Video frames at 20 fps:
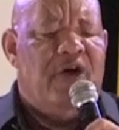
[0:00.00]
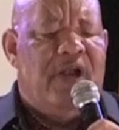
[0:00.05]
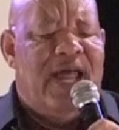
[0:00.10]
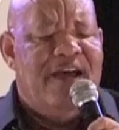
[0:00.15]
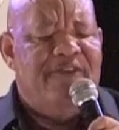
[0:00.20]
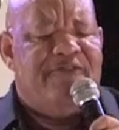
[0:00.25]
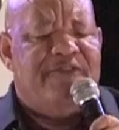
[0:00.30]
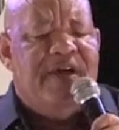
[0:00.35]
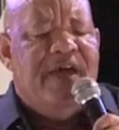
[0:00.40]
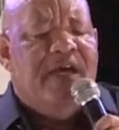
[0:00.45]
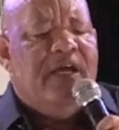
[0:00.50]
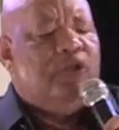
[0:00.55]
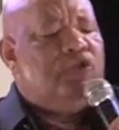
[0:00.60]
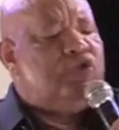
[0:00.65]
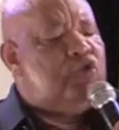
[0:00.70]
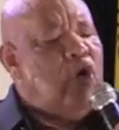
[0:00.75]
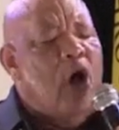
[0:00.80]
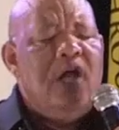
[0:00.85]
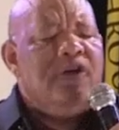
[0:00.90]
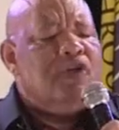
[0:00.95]
life.
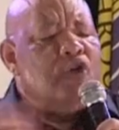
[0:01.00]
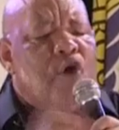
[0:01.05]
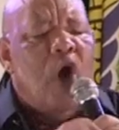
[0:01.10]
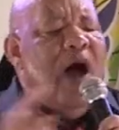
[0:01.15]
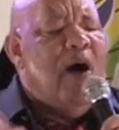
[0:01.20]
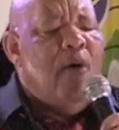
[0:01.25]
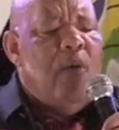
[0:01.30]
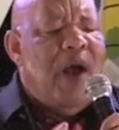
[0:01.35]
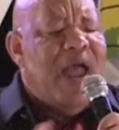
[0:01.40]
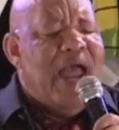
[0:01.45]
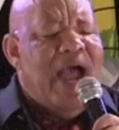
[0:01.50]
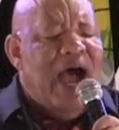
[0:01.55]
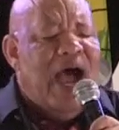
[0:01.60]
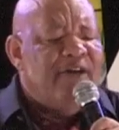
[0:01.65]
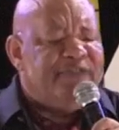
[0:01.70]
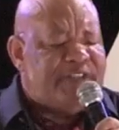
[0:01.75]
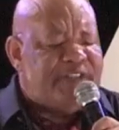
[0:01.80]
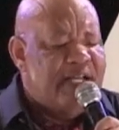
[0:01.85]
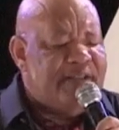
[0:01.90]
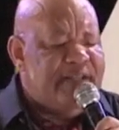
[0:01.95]
Don't go away
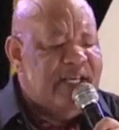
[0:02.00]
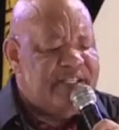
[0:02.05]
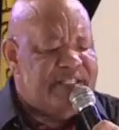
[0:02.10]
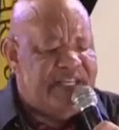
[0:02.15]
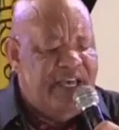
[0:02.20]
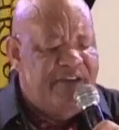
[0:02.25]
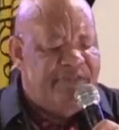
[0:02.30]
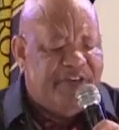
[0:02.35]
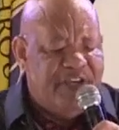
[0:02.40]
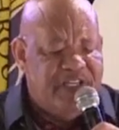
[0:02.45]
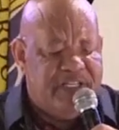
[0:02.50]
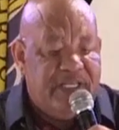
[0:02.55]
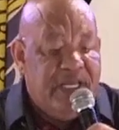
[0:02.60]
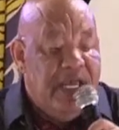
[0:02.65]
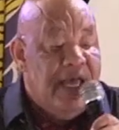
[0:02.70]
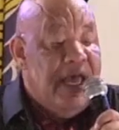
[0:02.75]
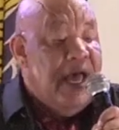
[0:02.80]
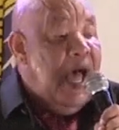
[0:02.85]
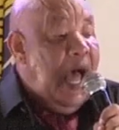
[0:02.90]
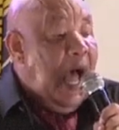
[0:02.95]
after the service.
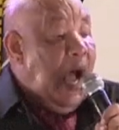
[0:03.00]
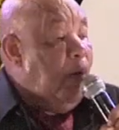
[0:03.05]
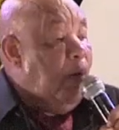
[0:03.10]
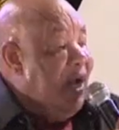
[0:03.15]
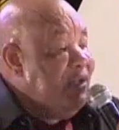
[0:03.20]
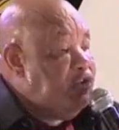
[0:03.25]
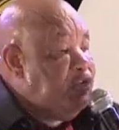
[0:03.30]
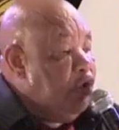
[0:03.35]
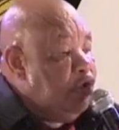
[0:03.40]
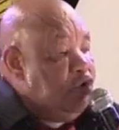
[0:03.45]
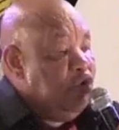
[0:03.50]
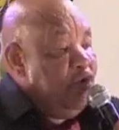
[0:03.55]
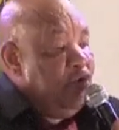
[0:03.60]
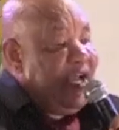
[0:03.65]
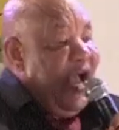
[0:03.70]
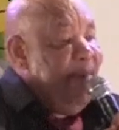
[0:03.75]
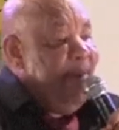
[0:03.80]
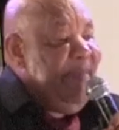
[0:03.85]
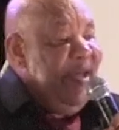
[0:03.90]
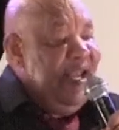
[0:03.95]
I want you to
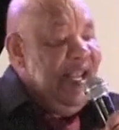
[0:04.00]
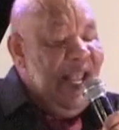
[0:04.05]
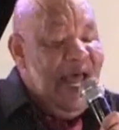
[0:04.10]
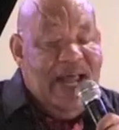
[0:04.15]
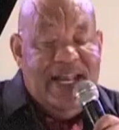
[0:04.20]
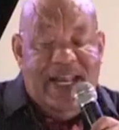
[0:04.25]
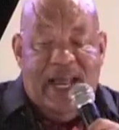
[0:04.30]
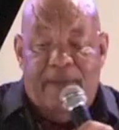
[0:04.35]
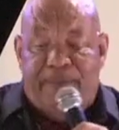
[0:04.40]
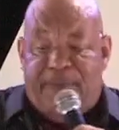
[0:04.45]
come and line up